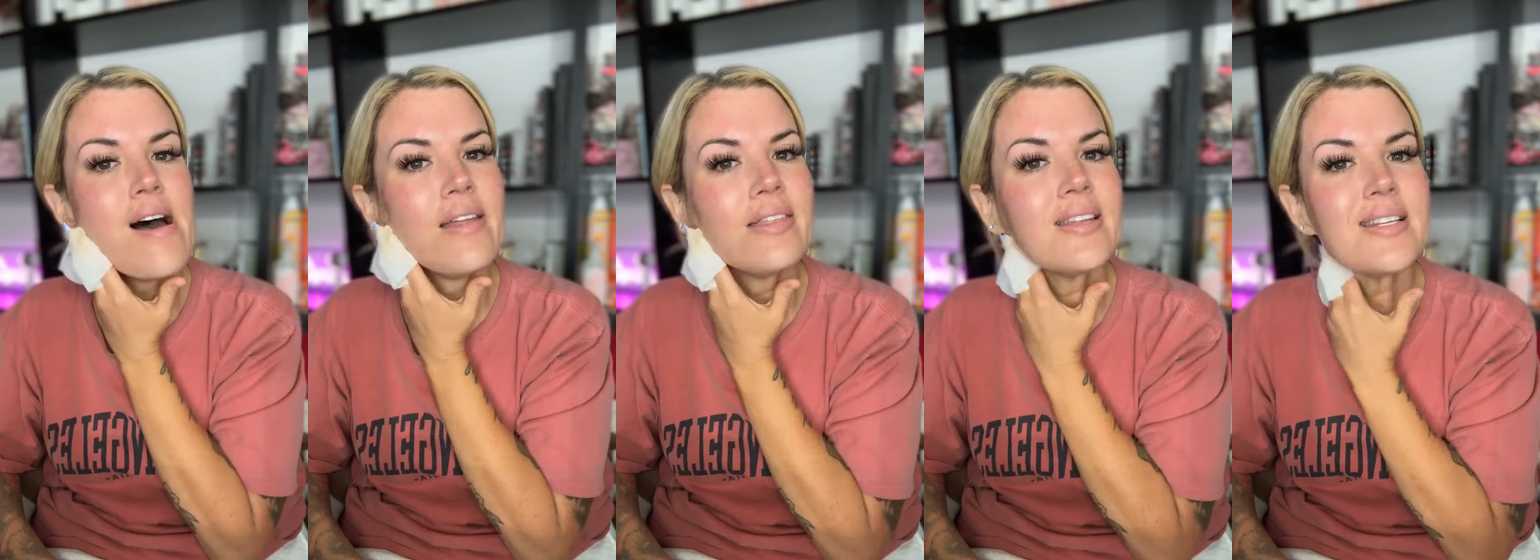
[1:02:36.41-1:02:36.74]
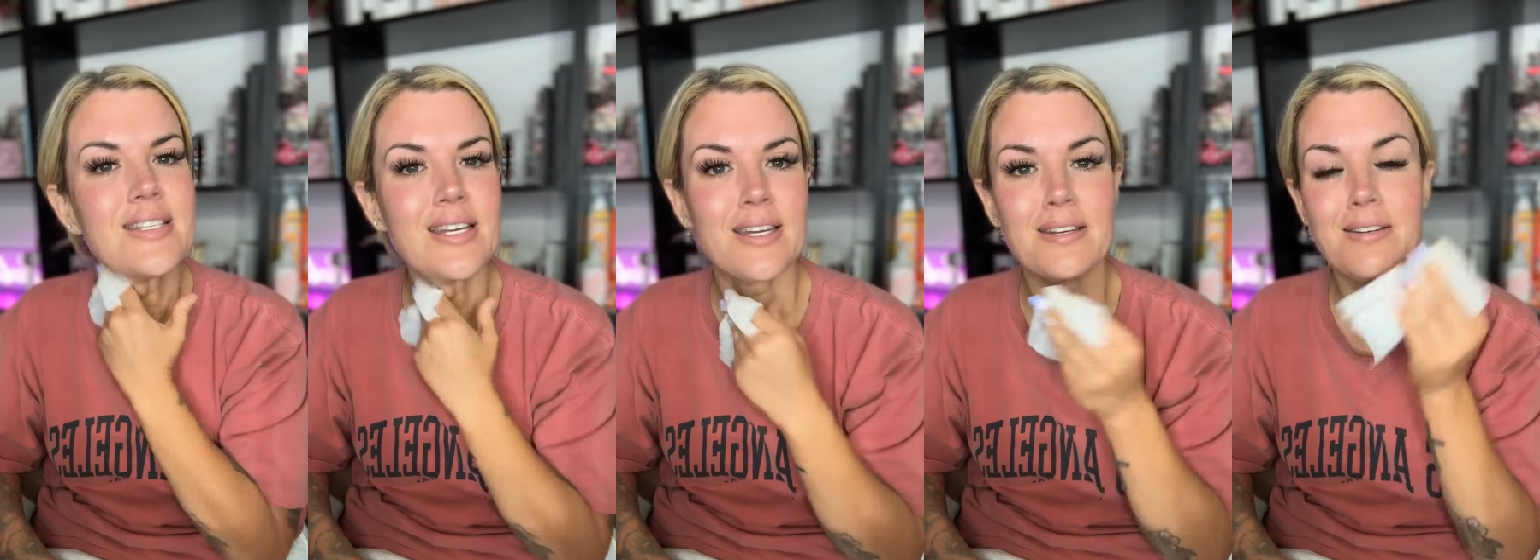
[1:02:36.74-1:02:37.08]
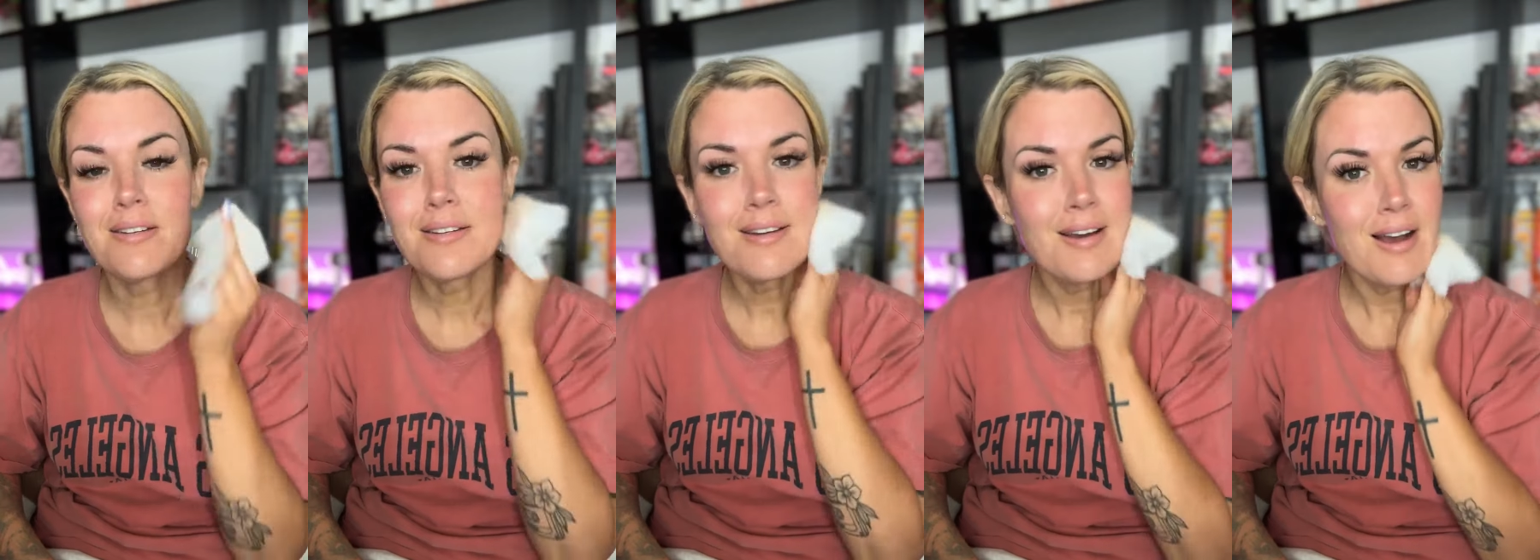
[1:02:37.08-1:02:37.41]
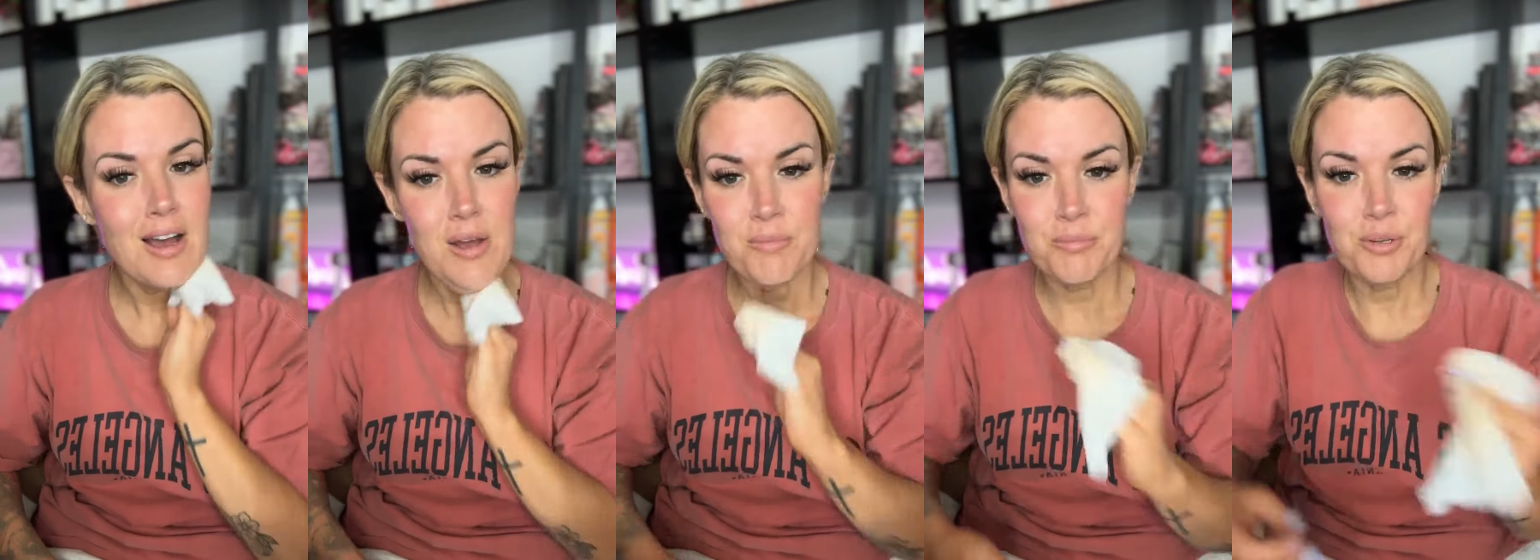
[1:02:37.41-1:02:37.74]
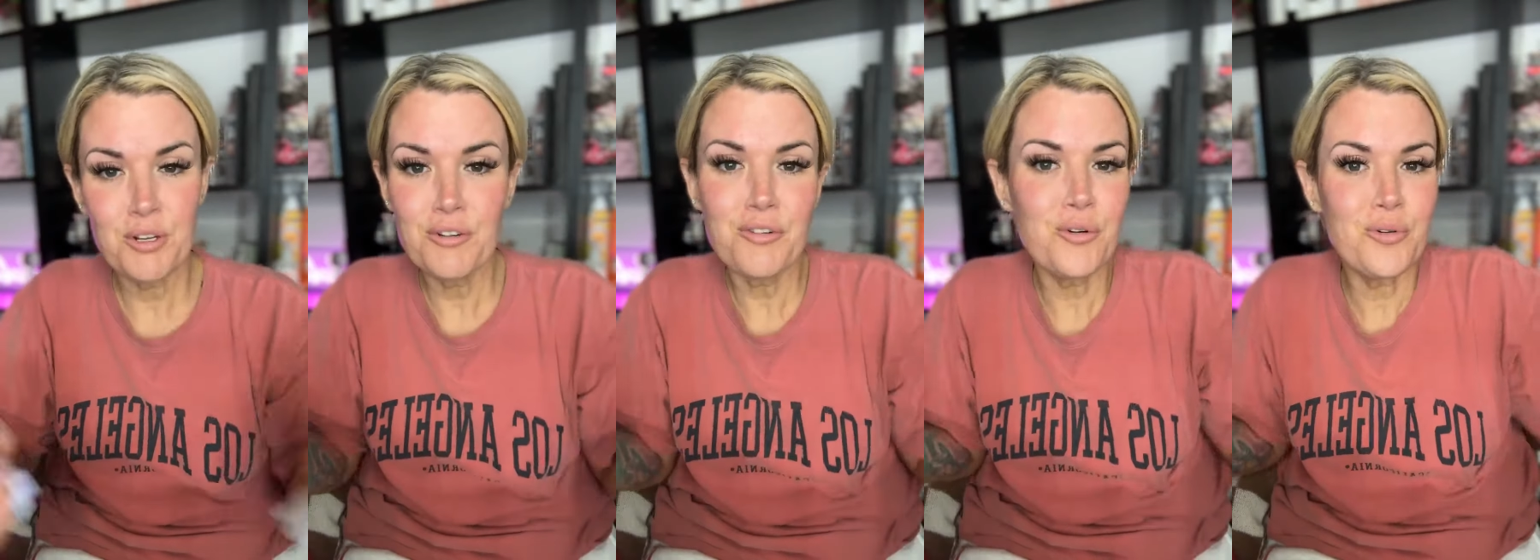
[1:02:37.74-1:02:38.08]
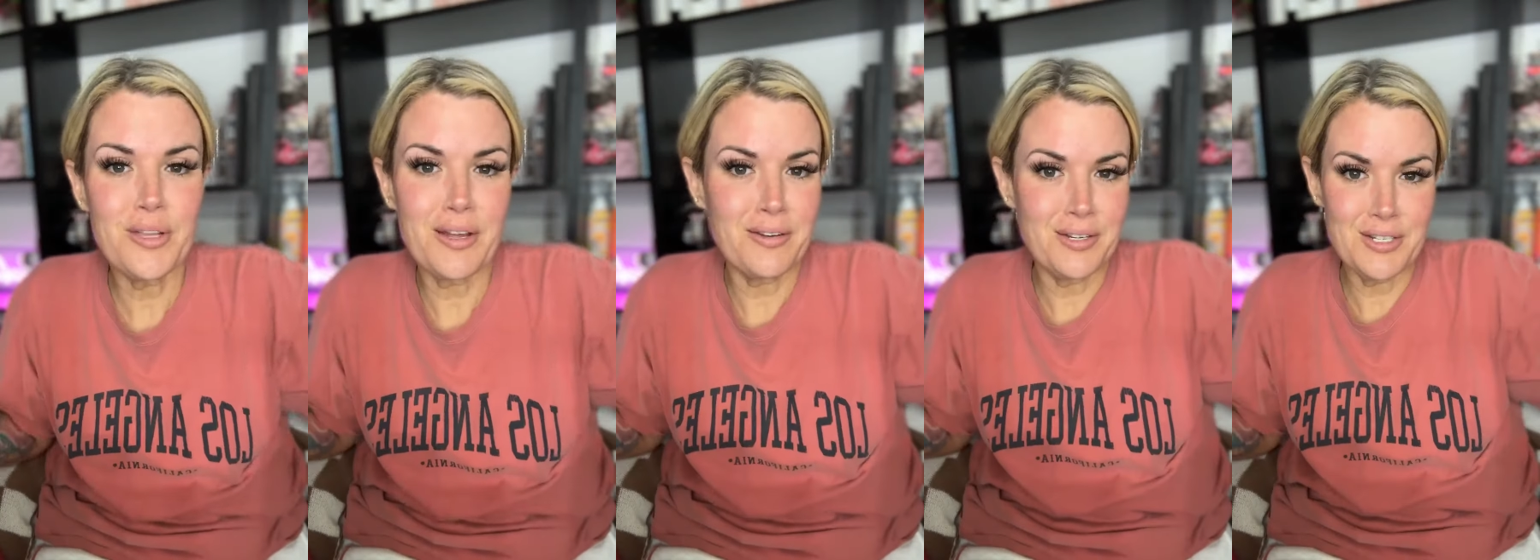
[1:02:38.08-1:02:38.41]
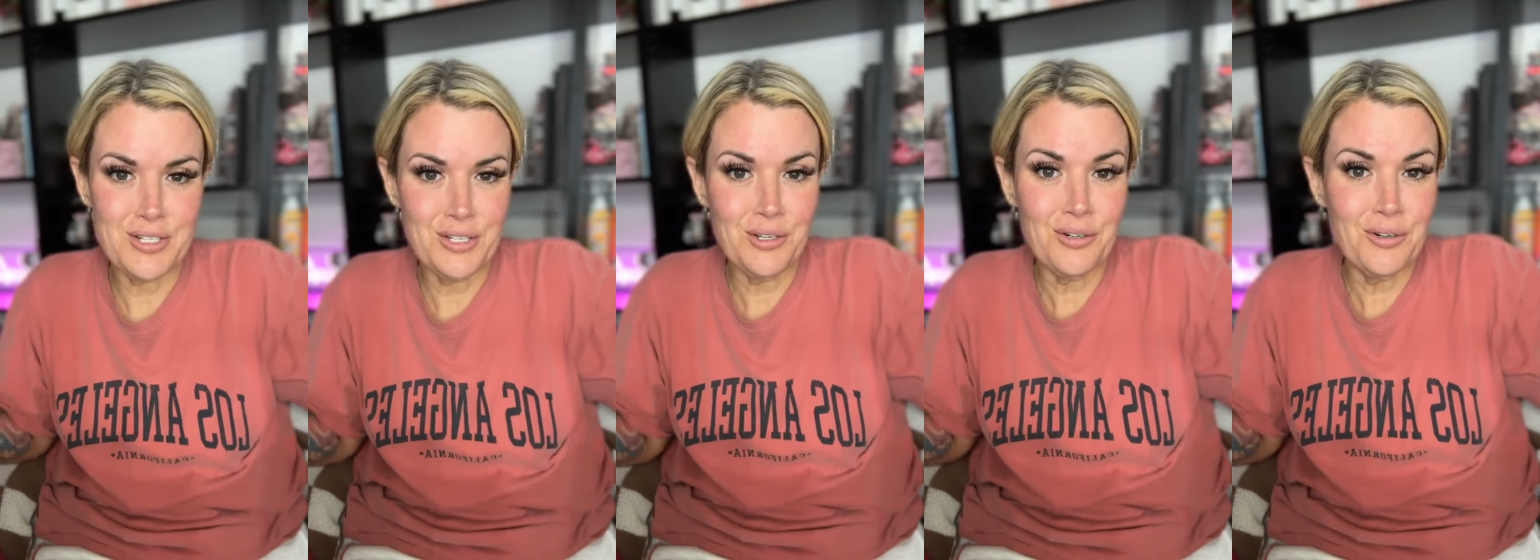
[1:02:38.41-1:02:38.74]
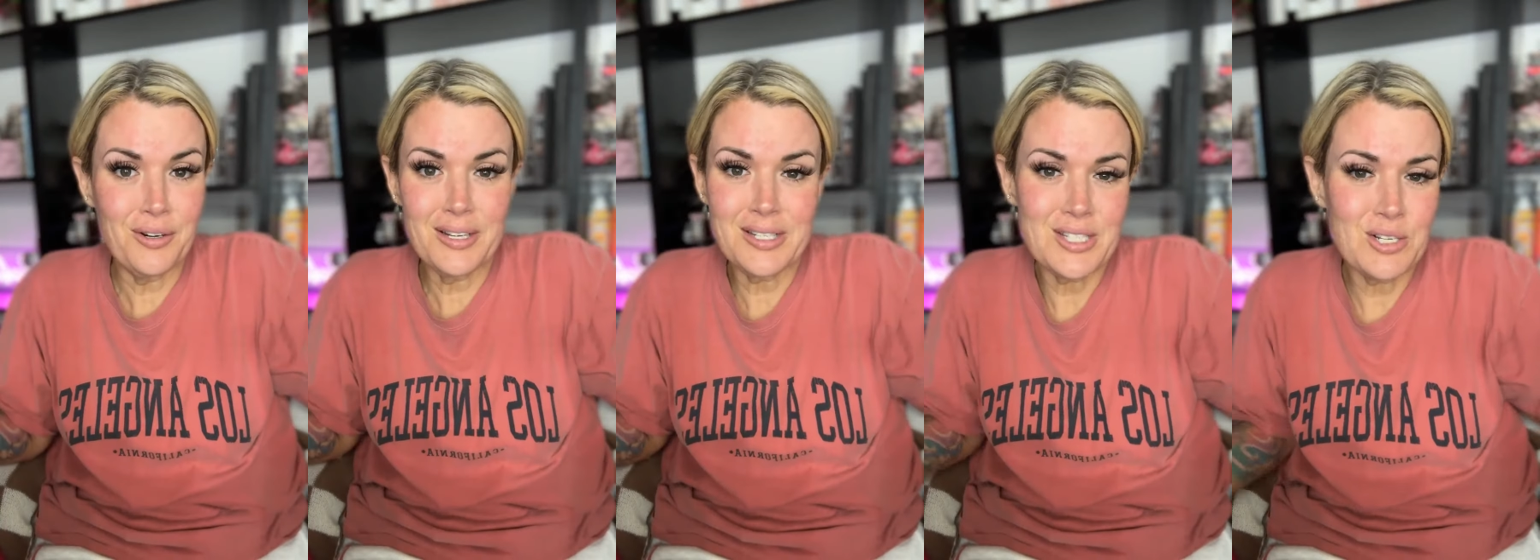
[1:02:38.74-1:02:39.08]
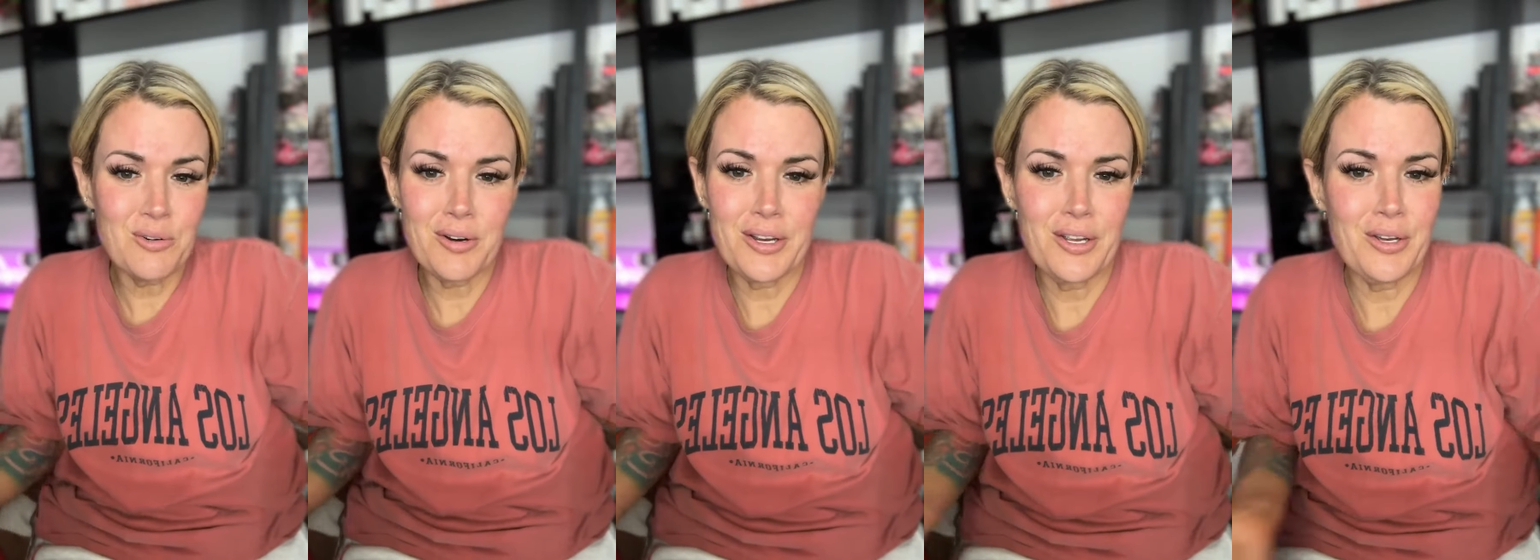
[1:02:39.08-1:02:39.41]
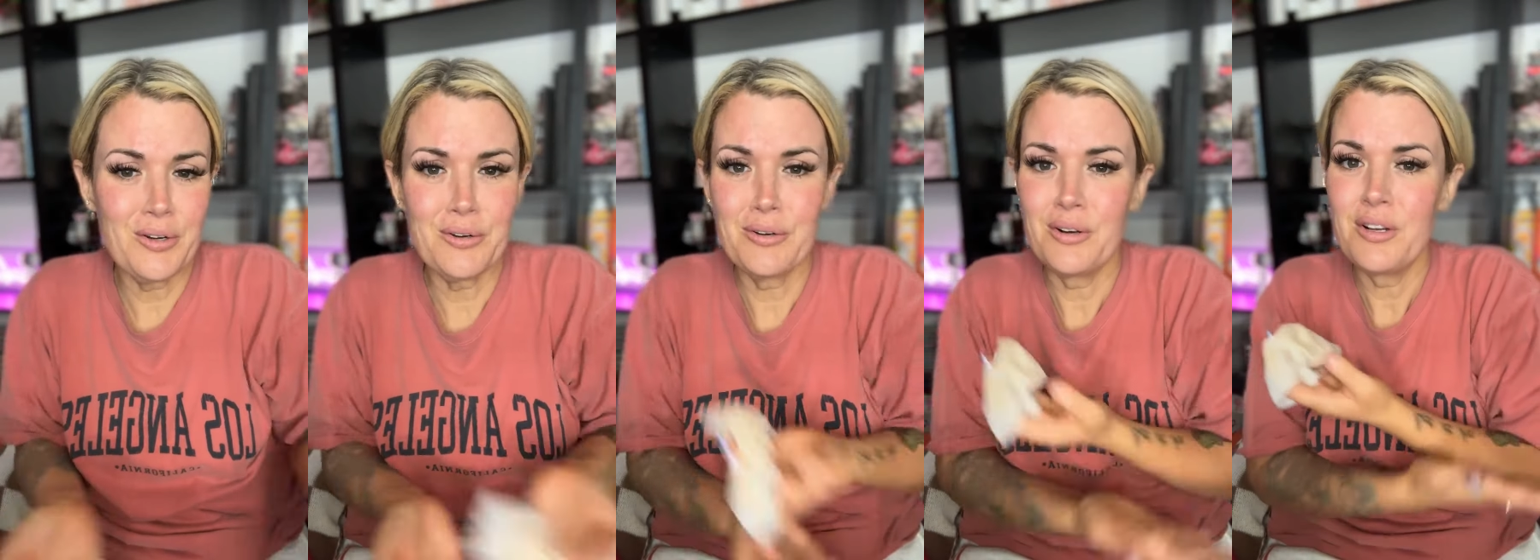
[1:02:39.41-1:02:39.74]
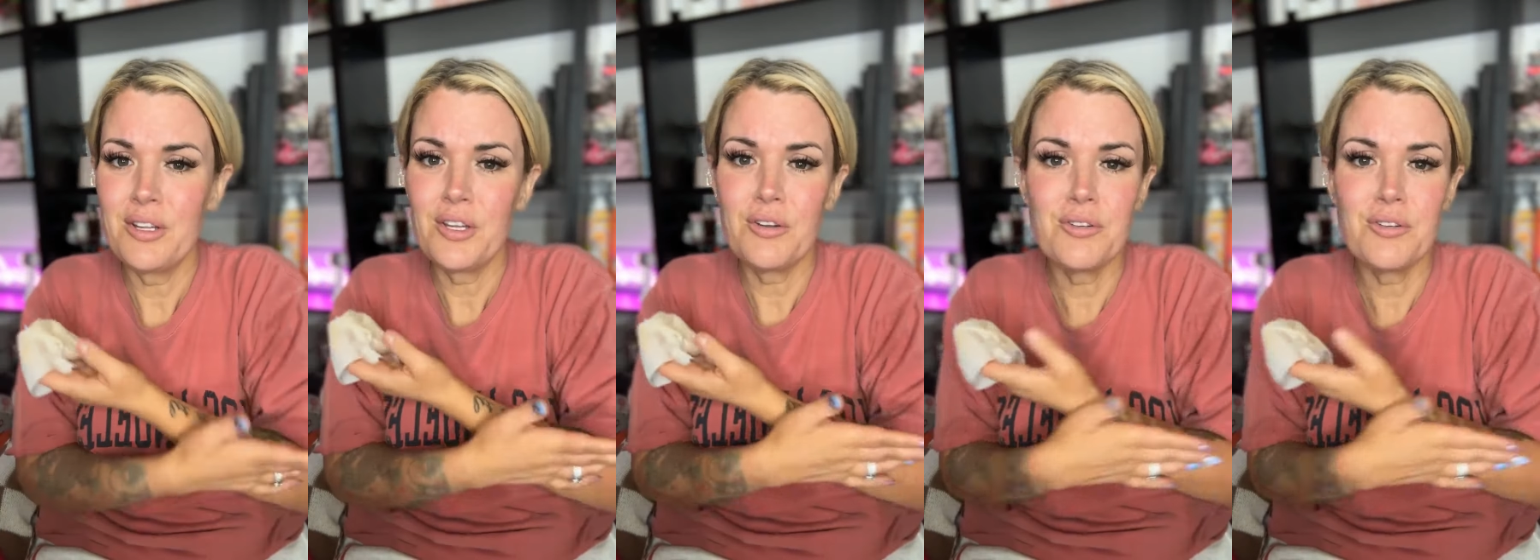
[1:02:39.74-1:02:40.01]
And listen, I'm beautiful without it too. And so are you.